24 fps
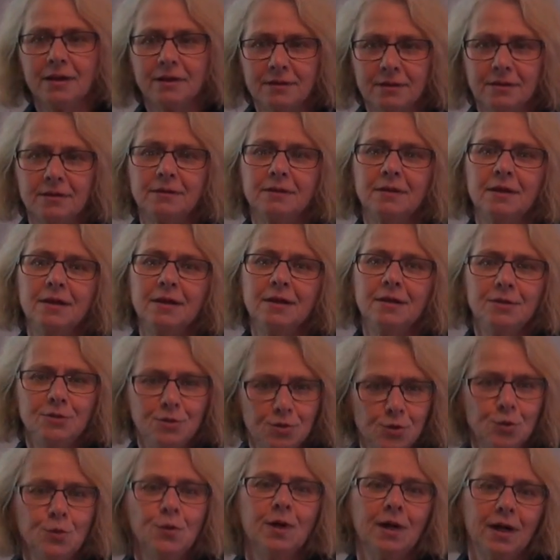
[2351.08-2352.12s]
think that they
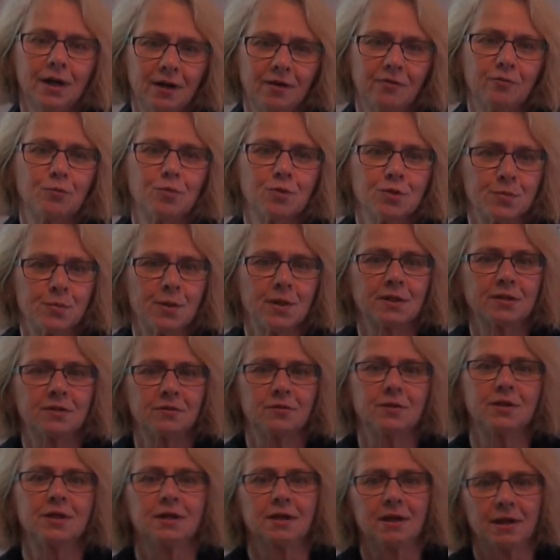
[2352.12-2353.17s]
do have
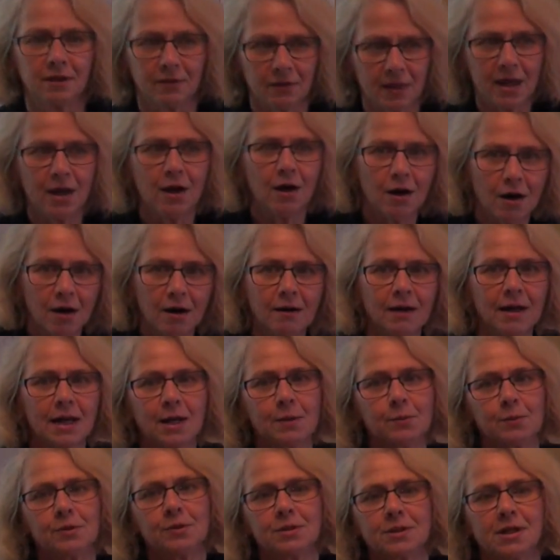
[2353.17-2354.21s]
perspective taking. They are
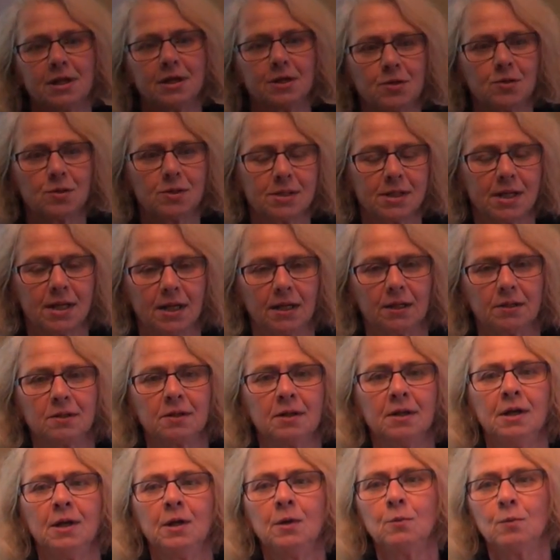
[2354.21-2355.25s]
able to understand
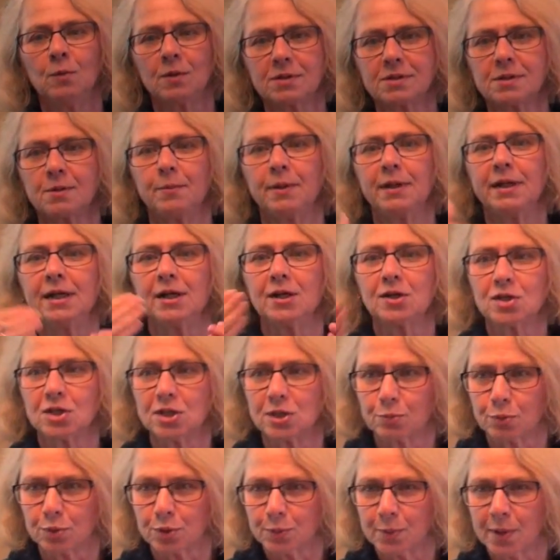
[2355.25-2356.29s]
what somebody
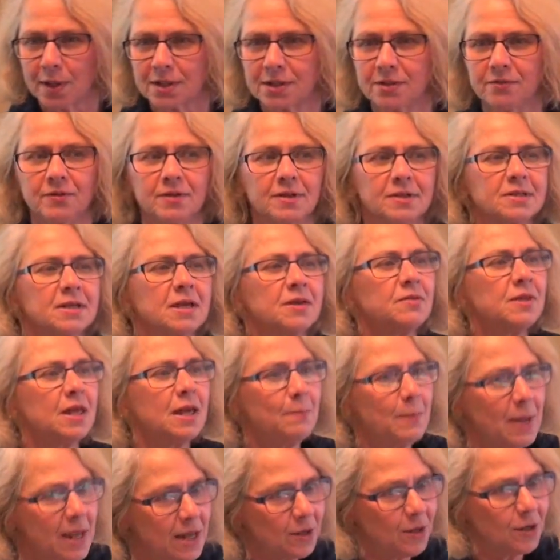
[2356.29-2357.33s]
else's perspective is.
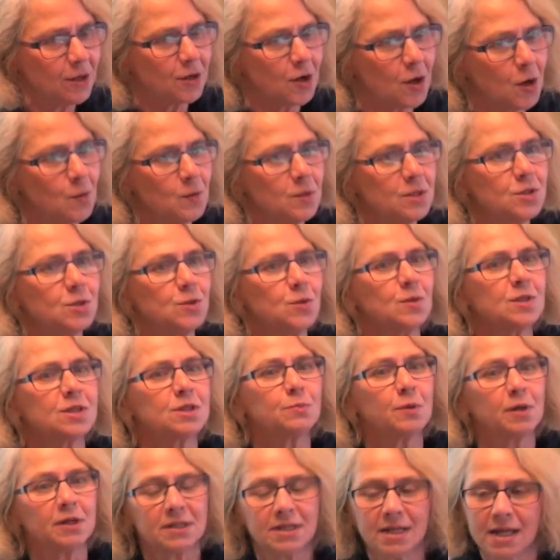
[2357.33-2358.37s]
They may not always do it
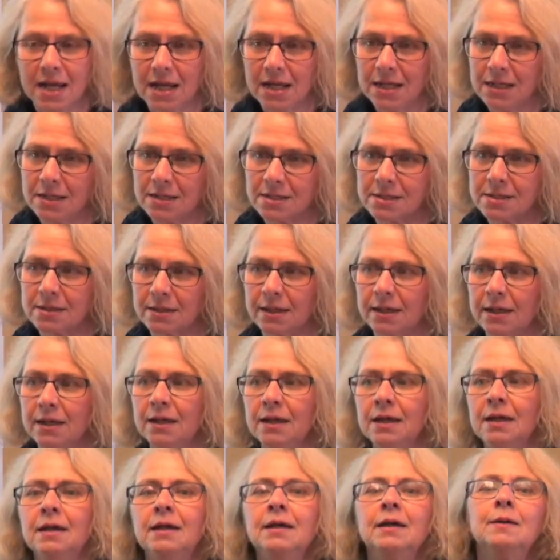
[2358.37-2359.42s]
spontaneously,
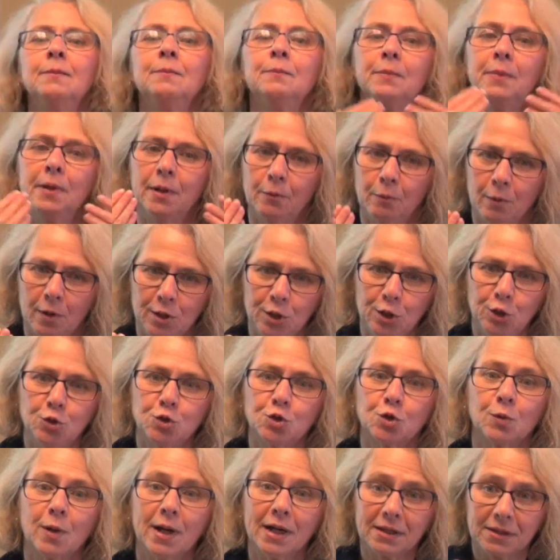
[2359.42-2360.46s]
but when you
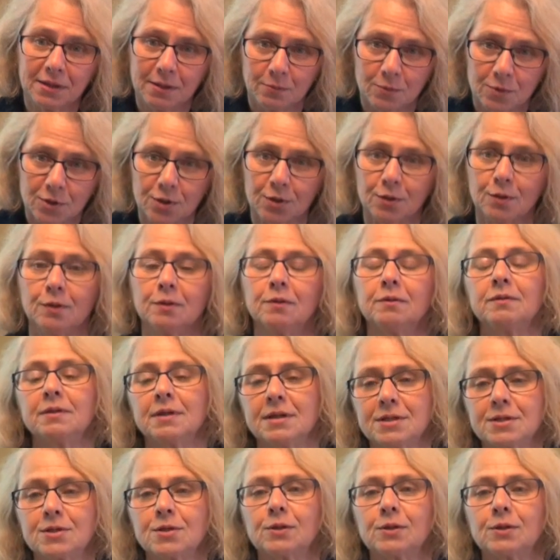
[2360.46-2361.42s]
direct them to, they